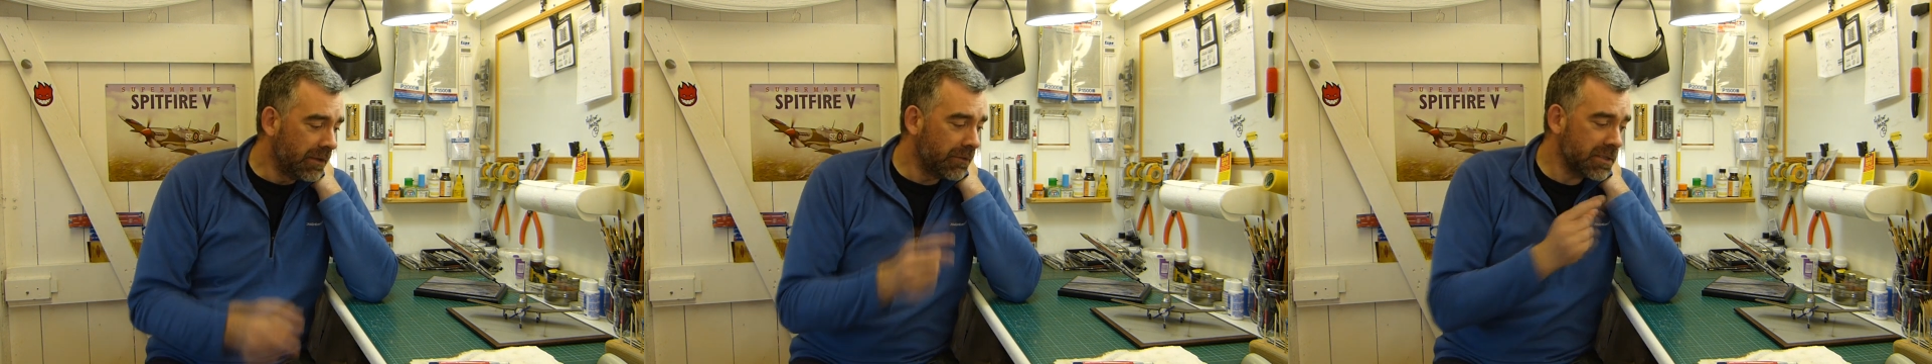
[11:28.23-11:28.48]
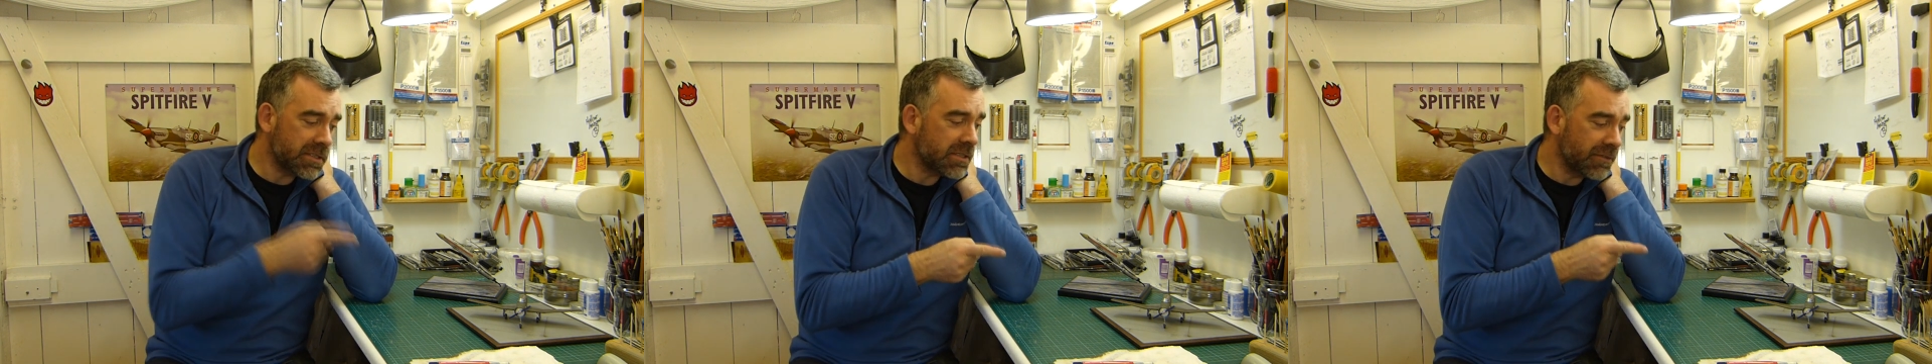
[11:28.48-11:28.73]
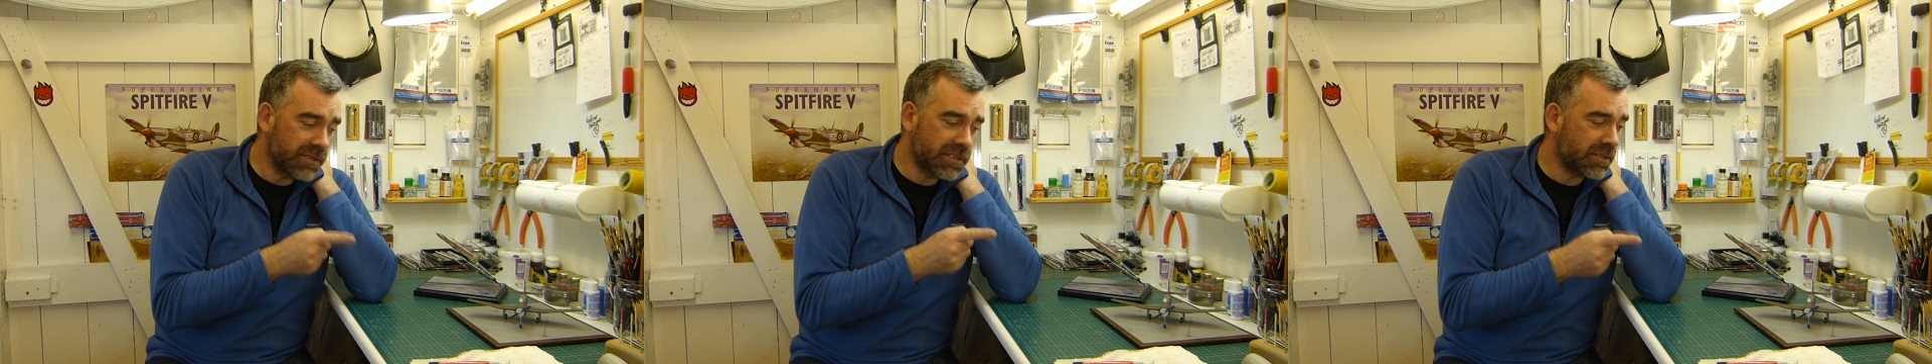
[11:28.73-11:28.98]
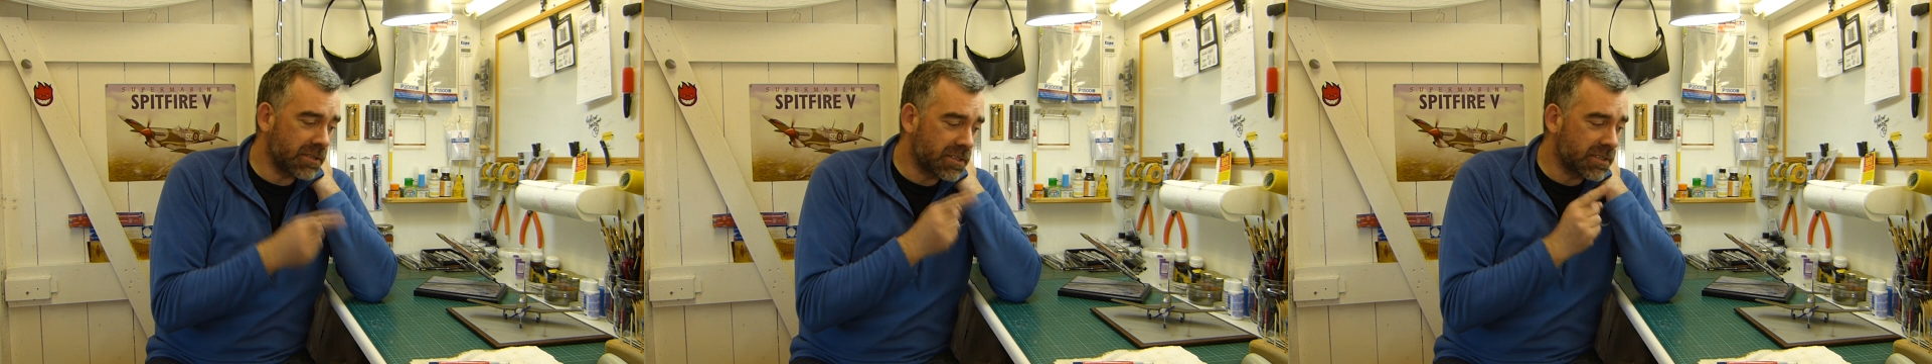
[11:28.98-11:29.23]
Now this is
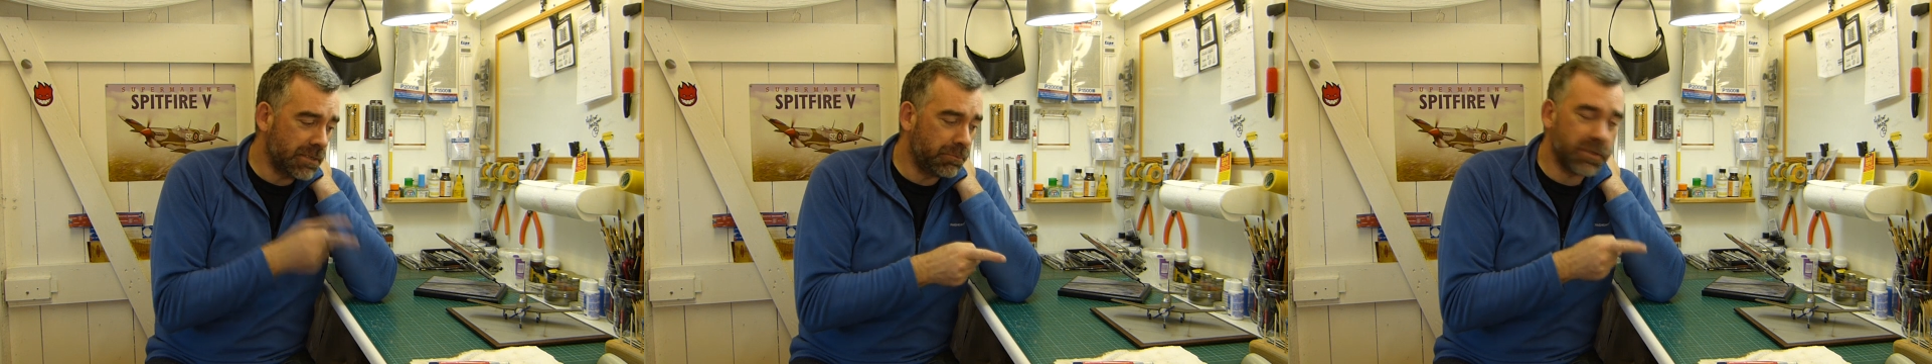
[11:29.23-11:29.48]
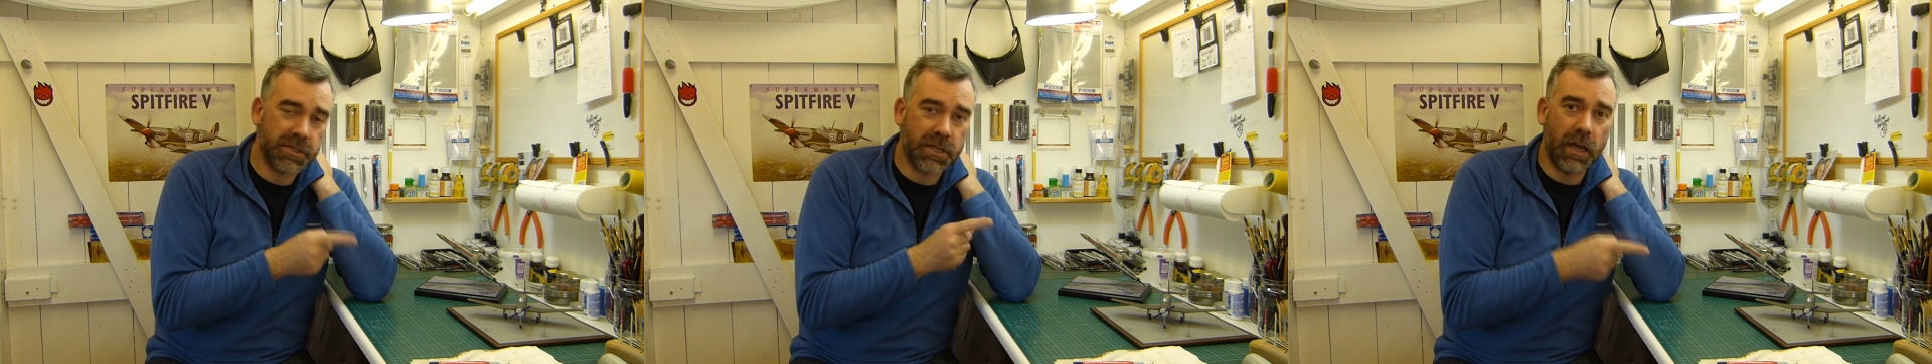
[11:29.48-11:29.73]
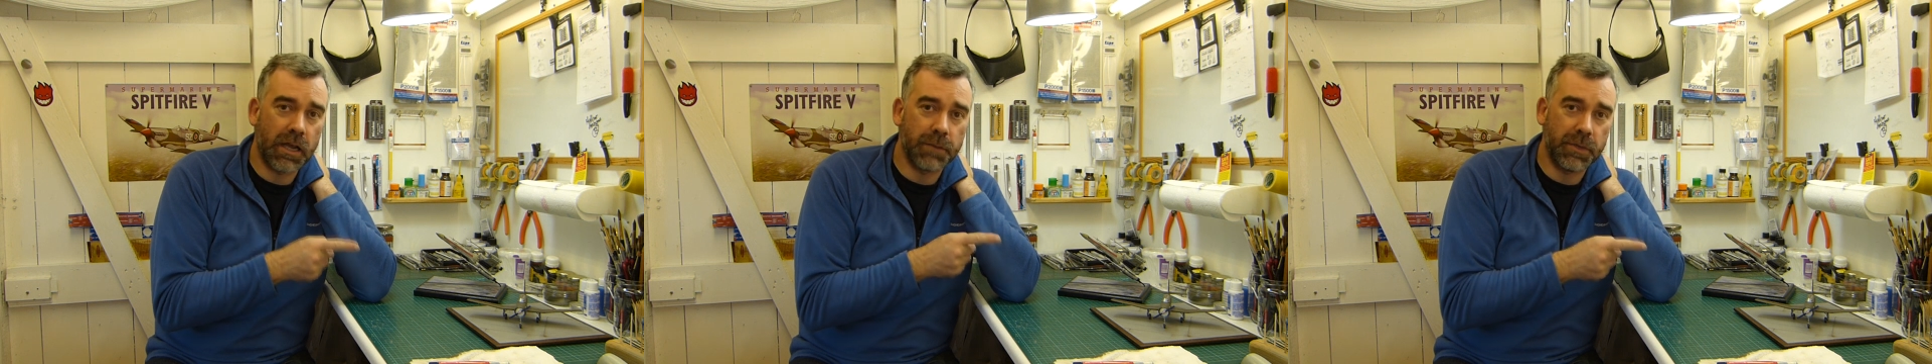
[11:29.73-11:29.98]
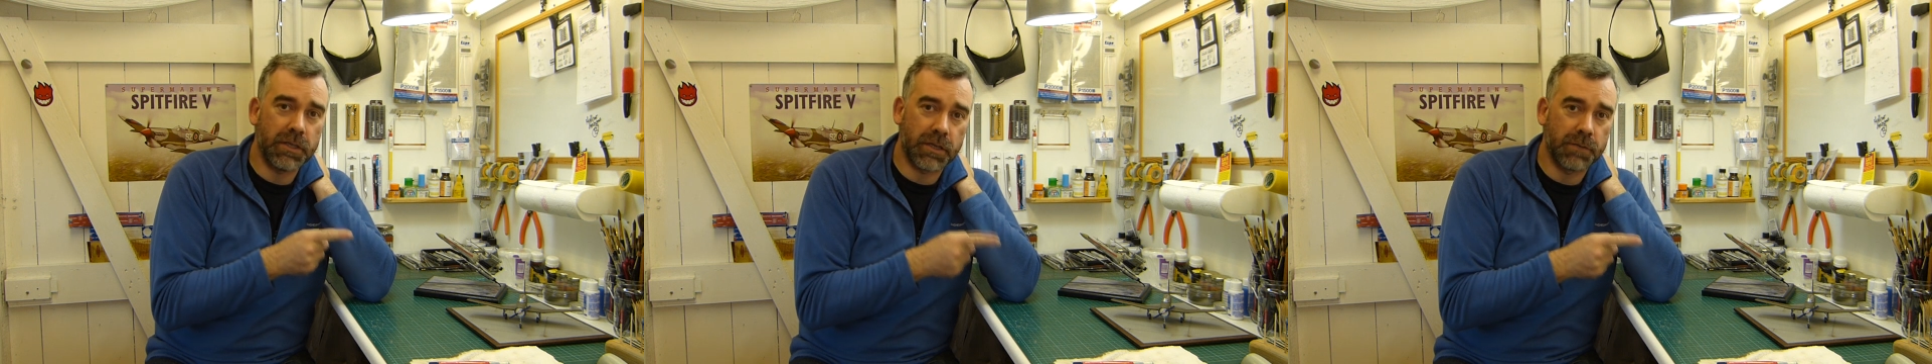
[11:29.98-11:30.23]
the simplest
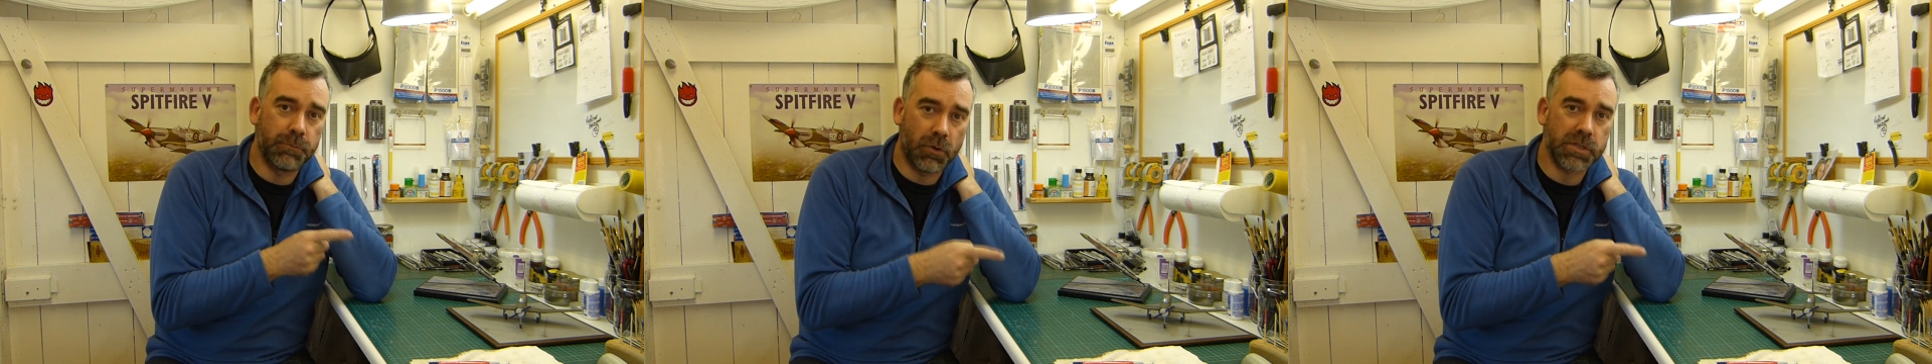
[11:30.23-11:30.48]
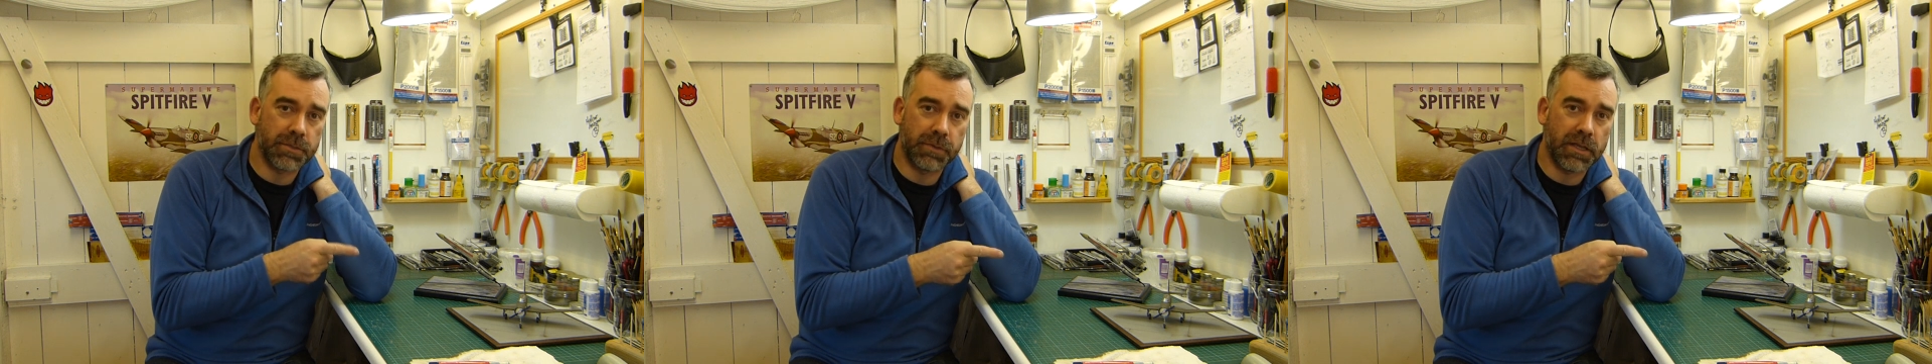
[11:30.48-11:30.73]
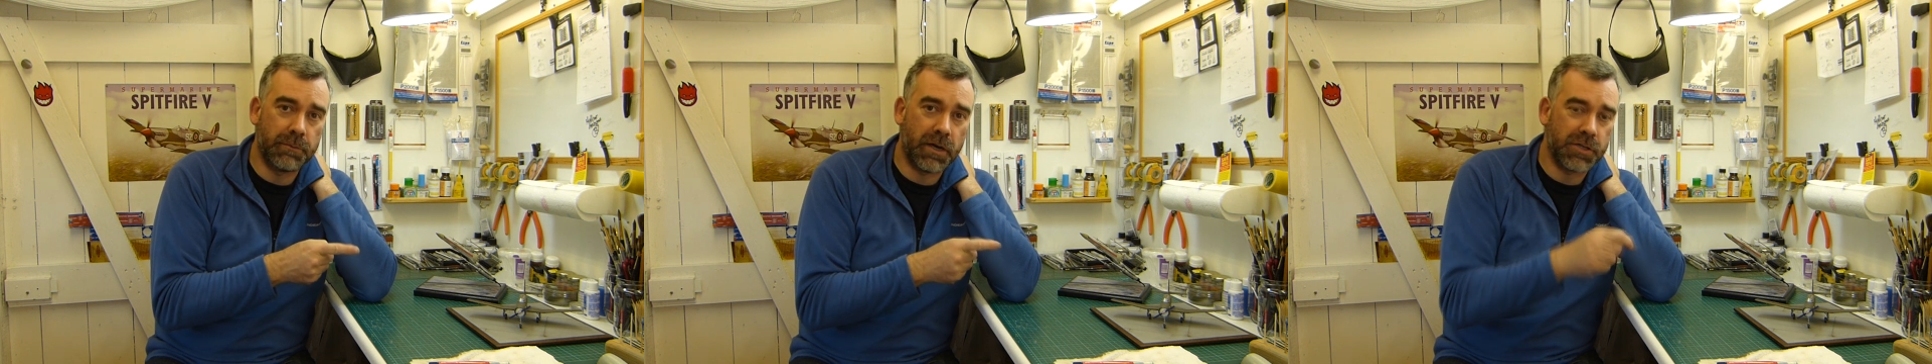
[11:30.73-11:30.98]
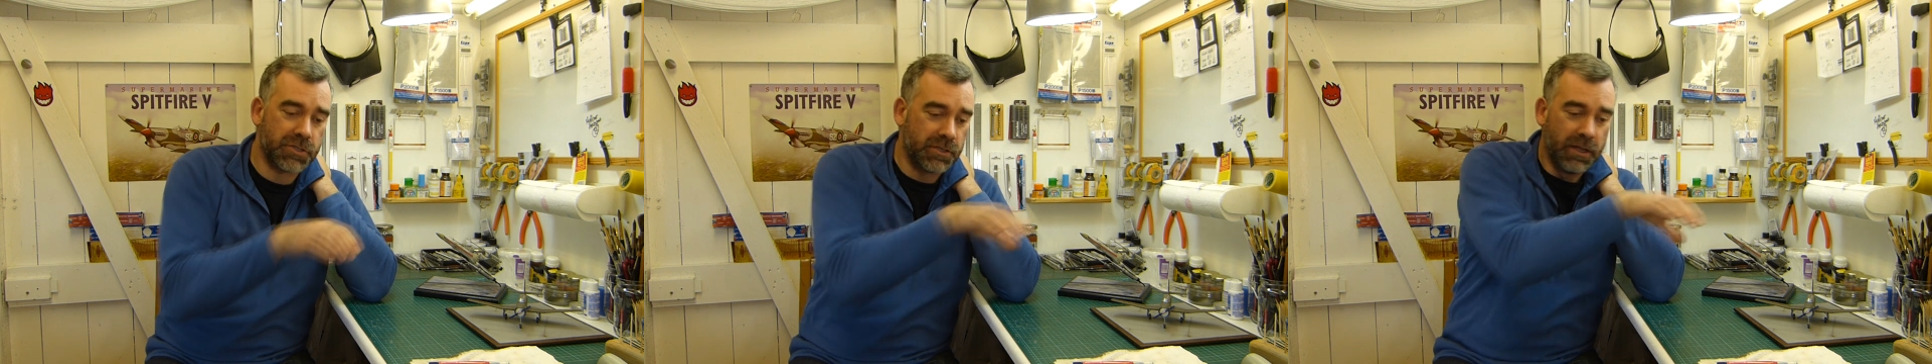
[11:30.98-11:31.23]
canopy you could possibly
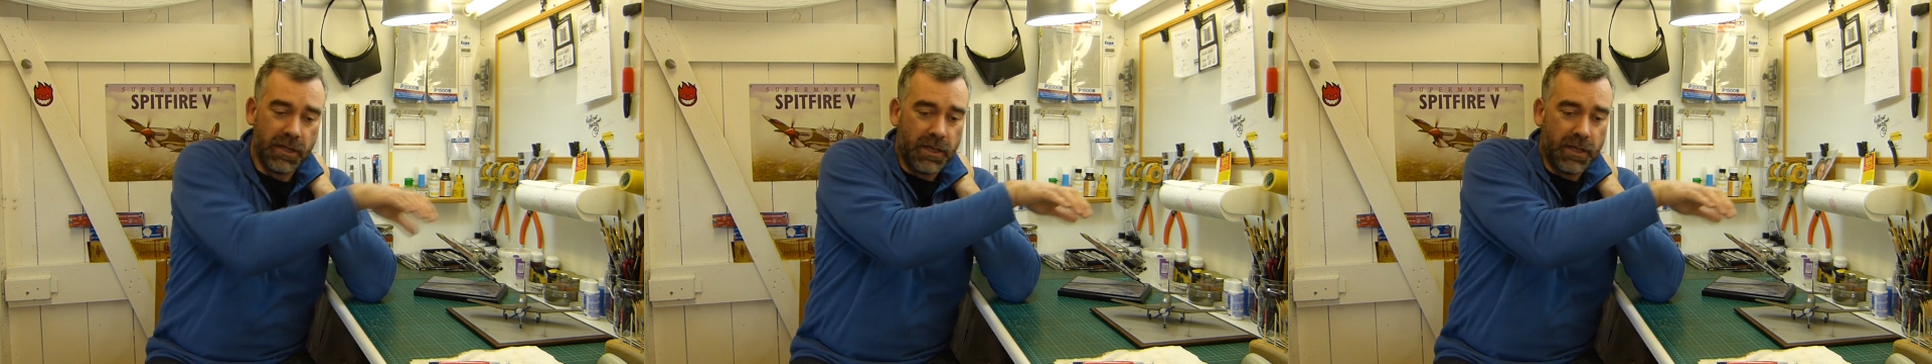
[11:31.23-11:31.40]
imagine.